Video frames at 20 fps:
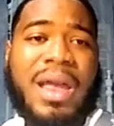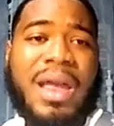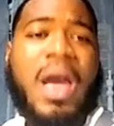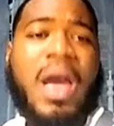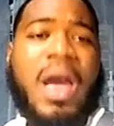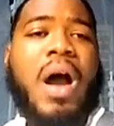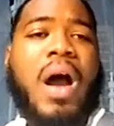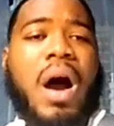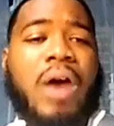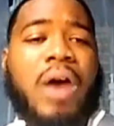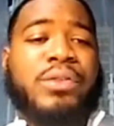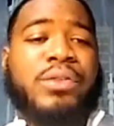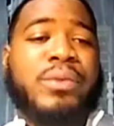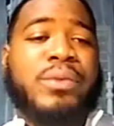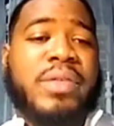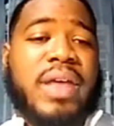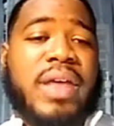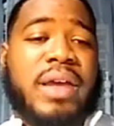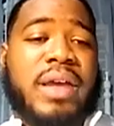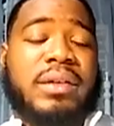also
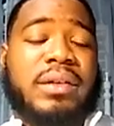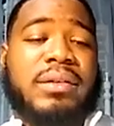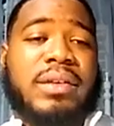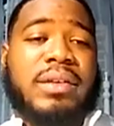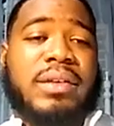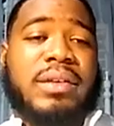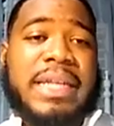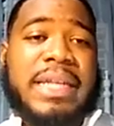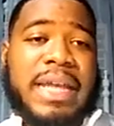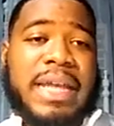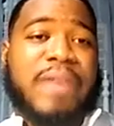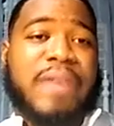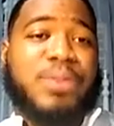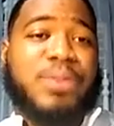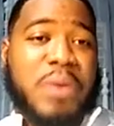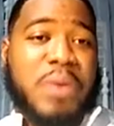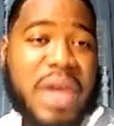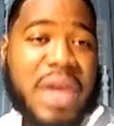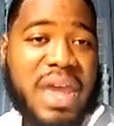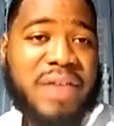that it's
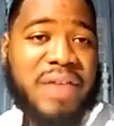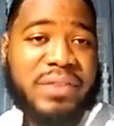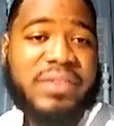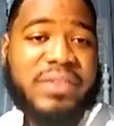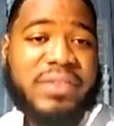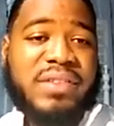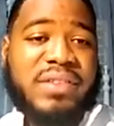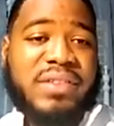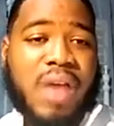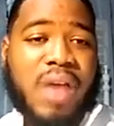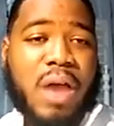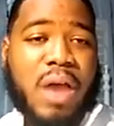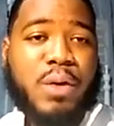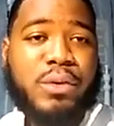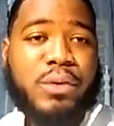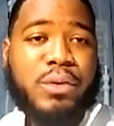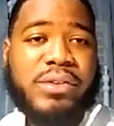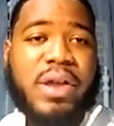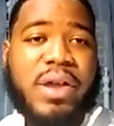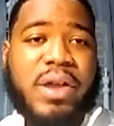okay if the stock goes
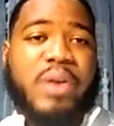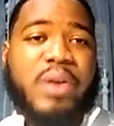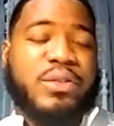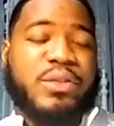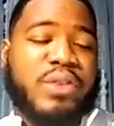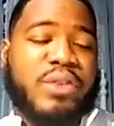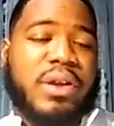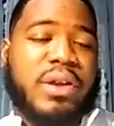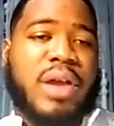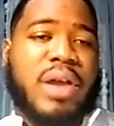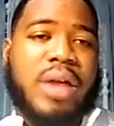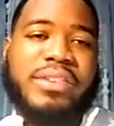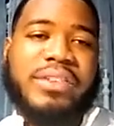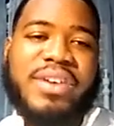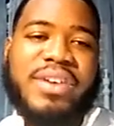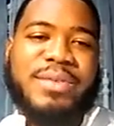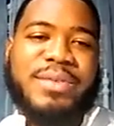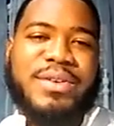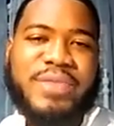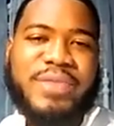down. If you're a
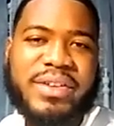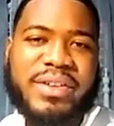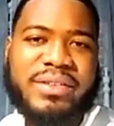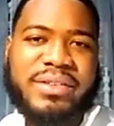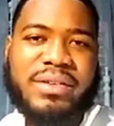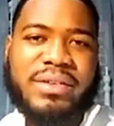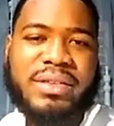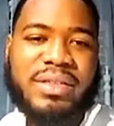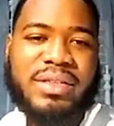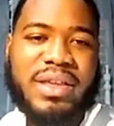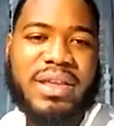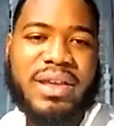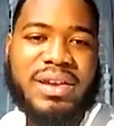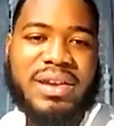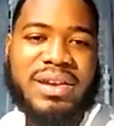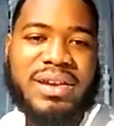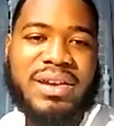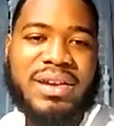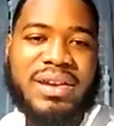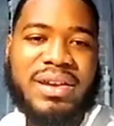long-term investor,
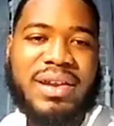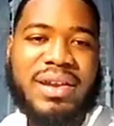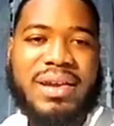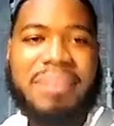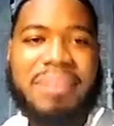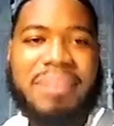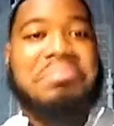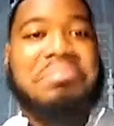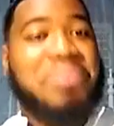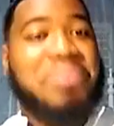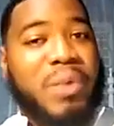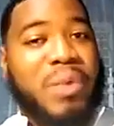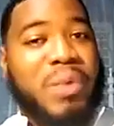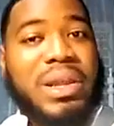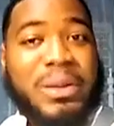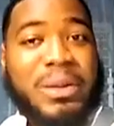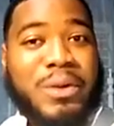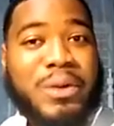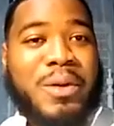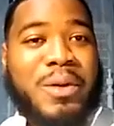then well, it will
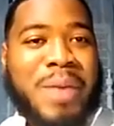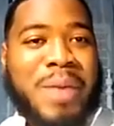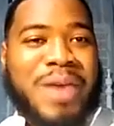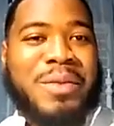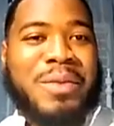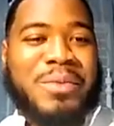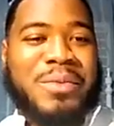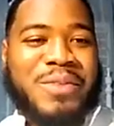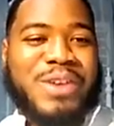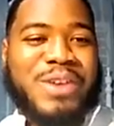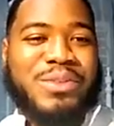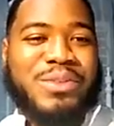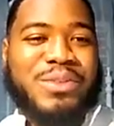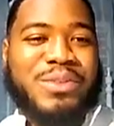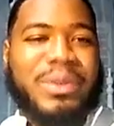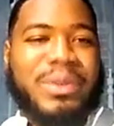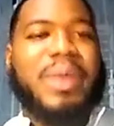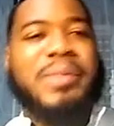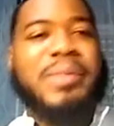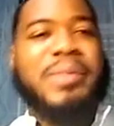go back up eventually. I
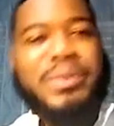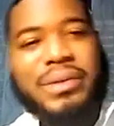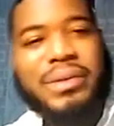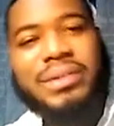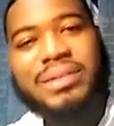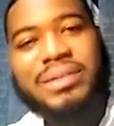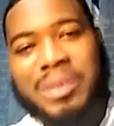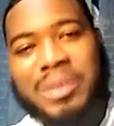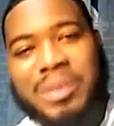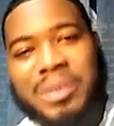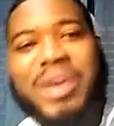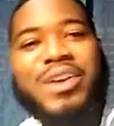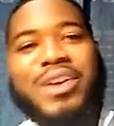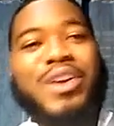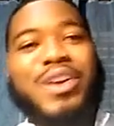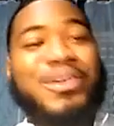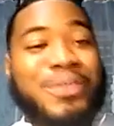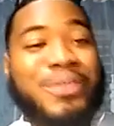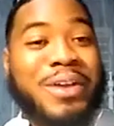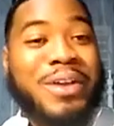mean, depending on the
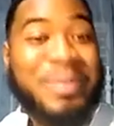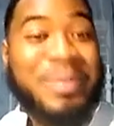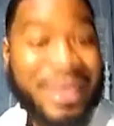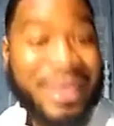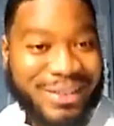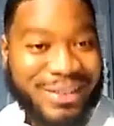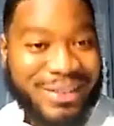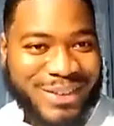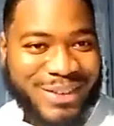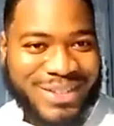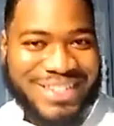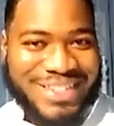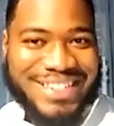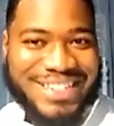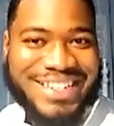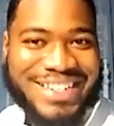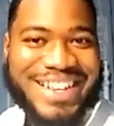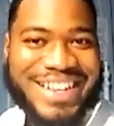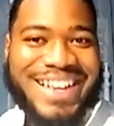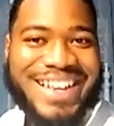fundamentals,
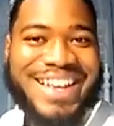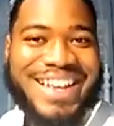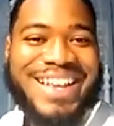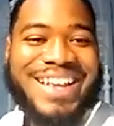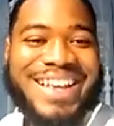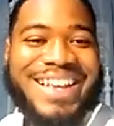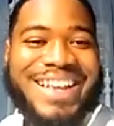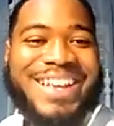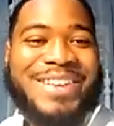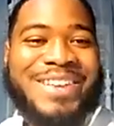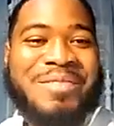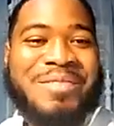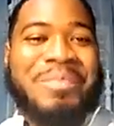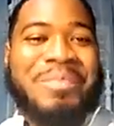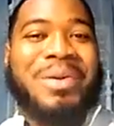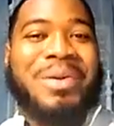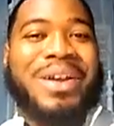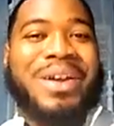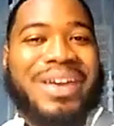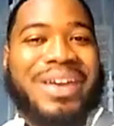
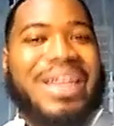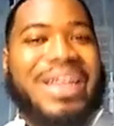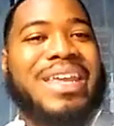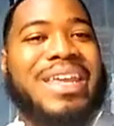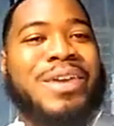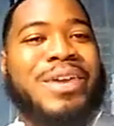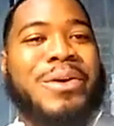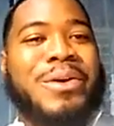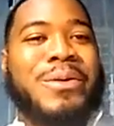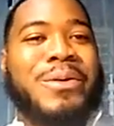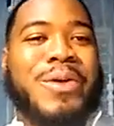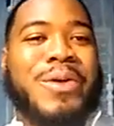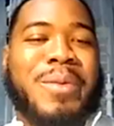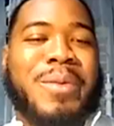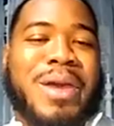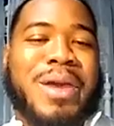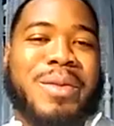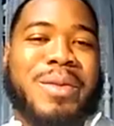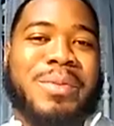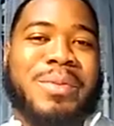but it'll go back
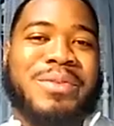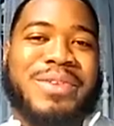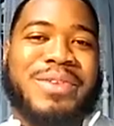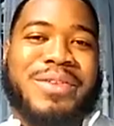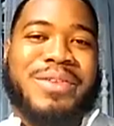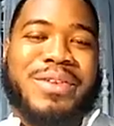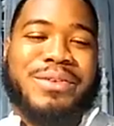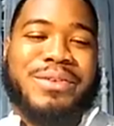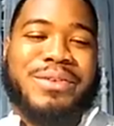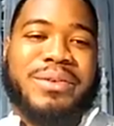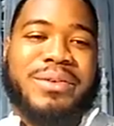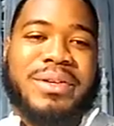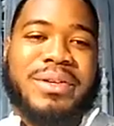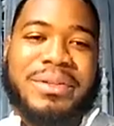up eventually.